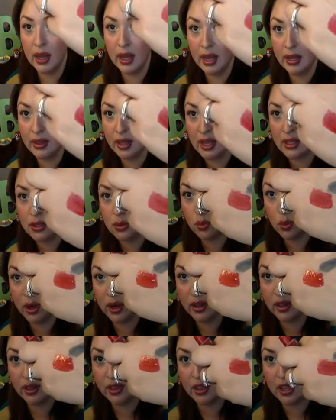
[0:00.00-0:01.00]
And that's
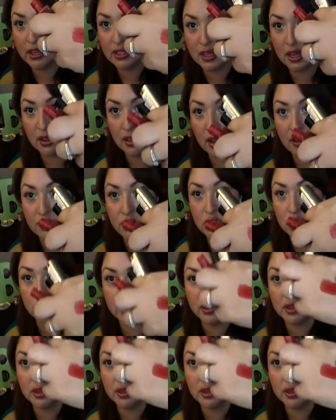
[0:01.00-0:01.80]
one of the things I love too.